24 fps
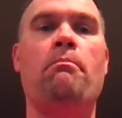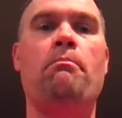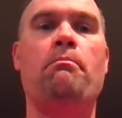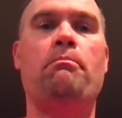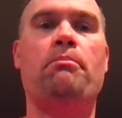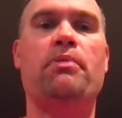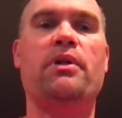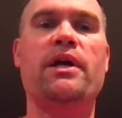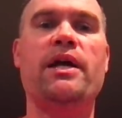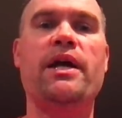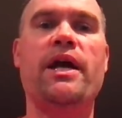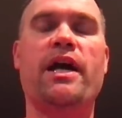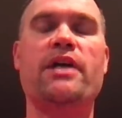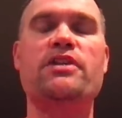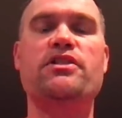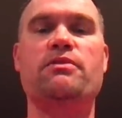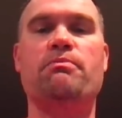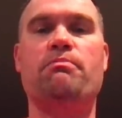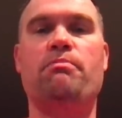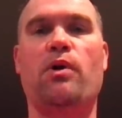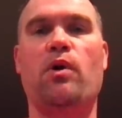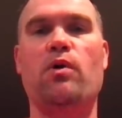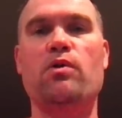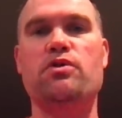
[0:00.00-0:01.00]
play action
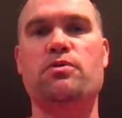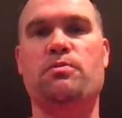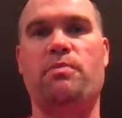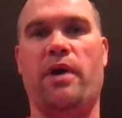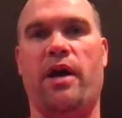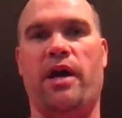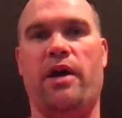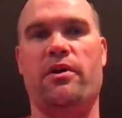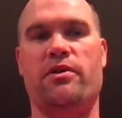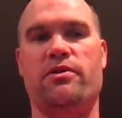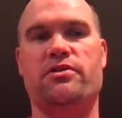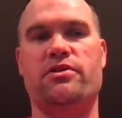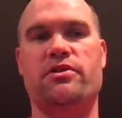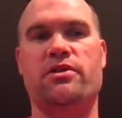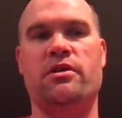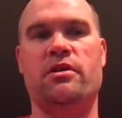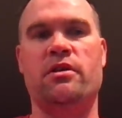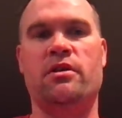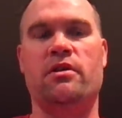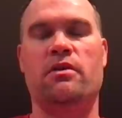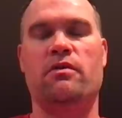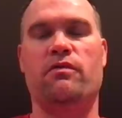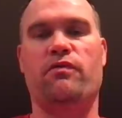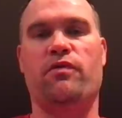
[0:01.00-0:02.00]
post patterns
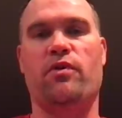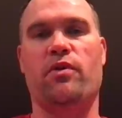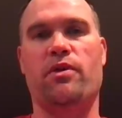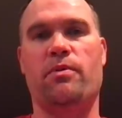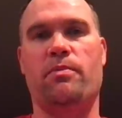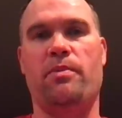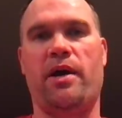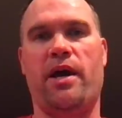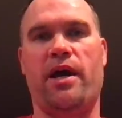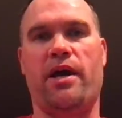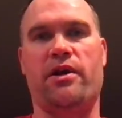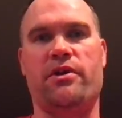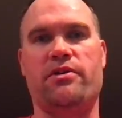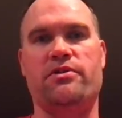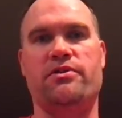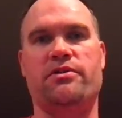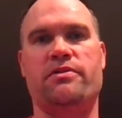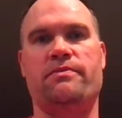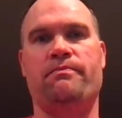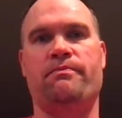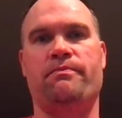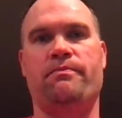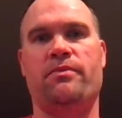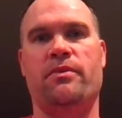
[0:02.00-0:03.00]
for the Packers.
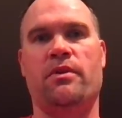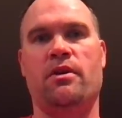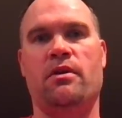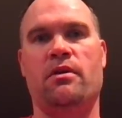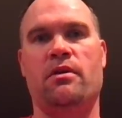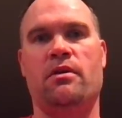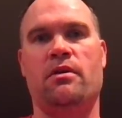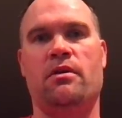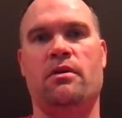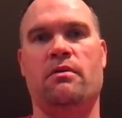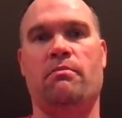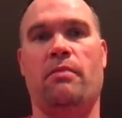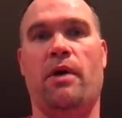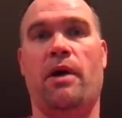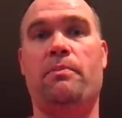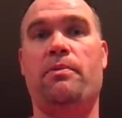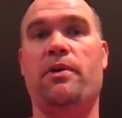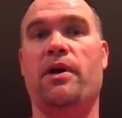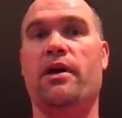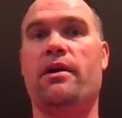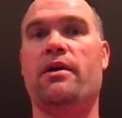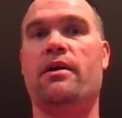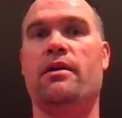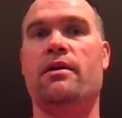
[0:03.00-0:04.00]
My
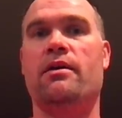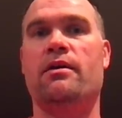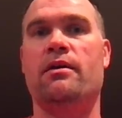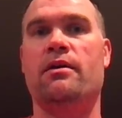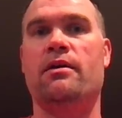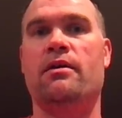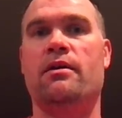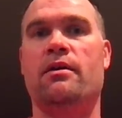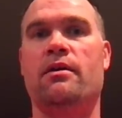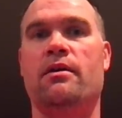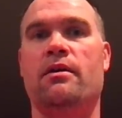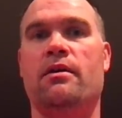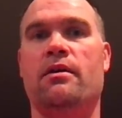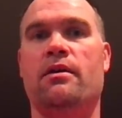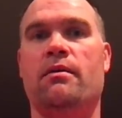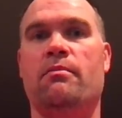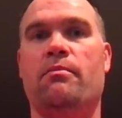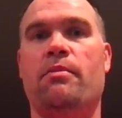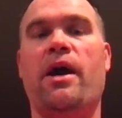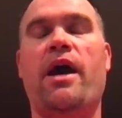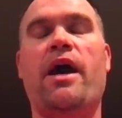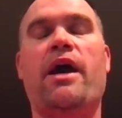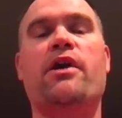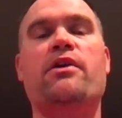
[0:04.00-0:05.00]
pick,
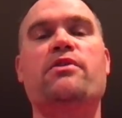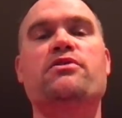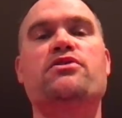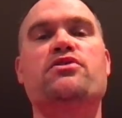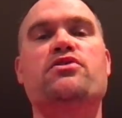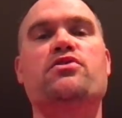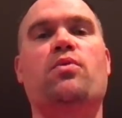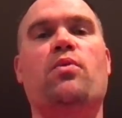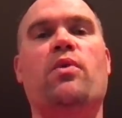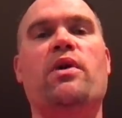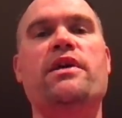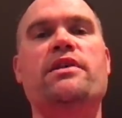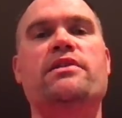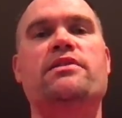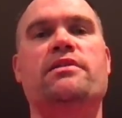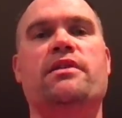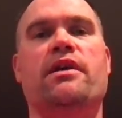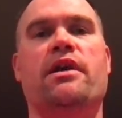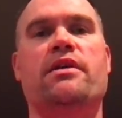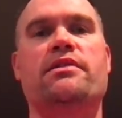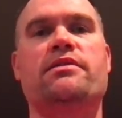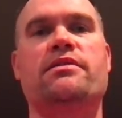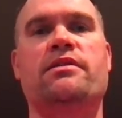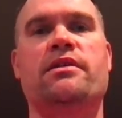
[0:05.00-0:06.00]
Packers
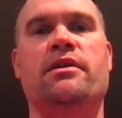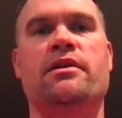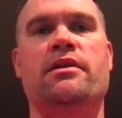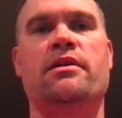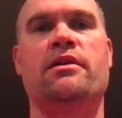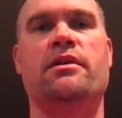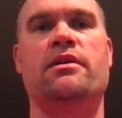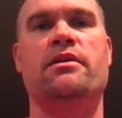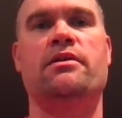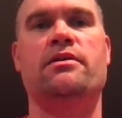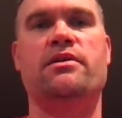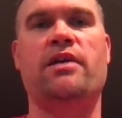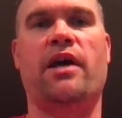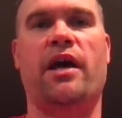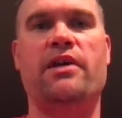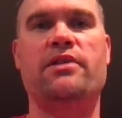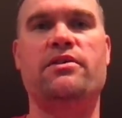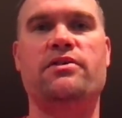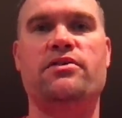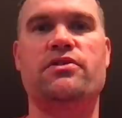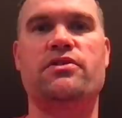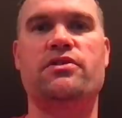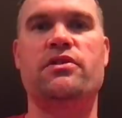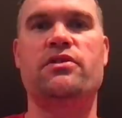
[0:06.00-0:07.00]
twenty-six,
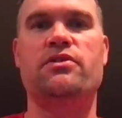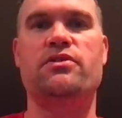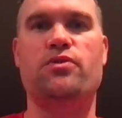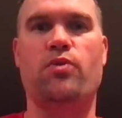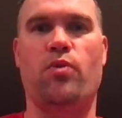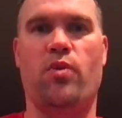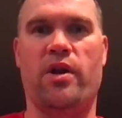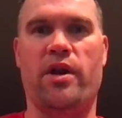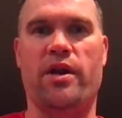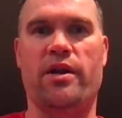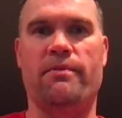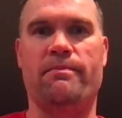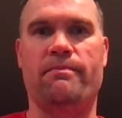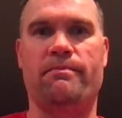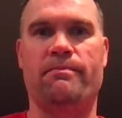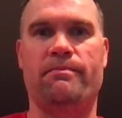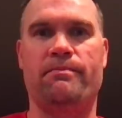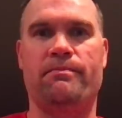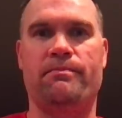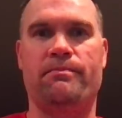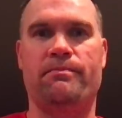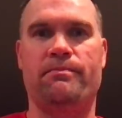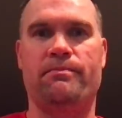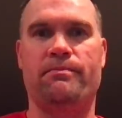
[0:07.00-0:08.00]
Titans twenty.
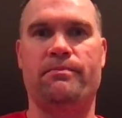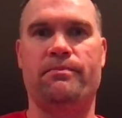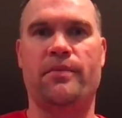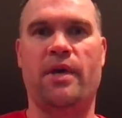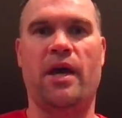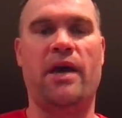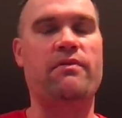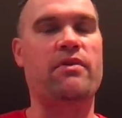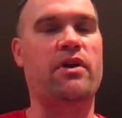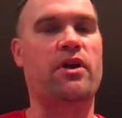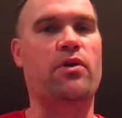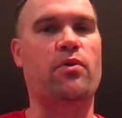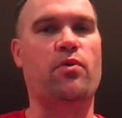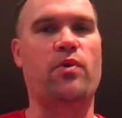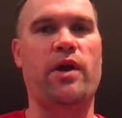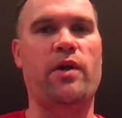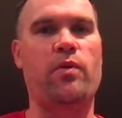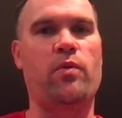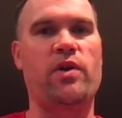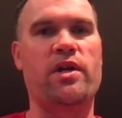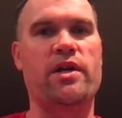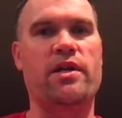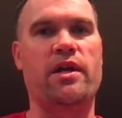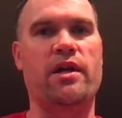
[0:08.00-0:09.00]
Have a great
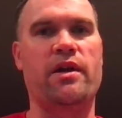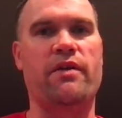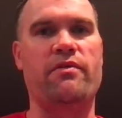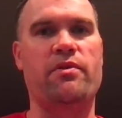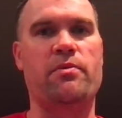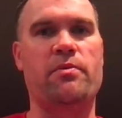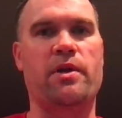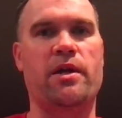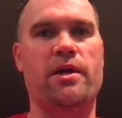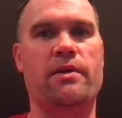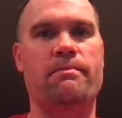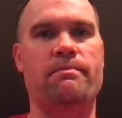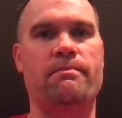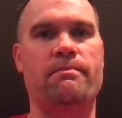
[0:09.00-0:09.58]
weekend, everybody.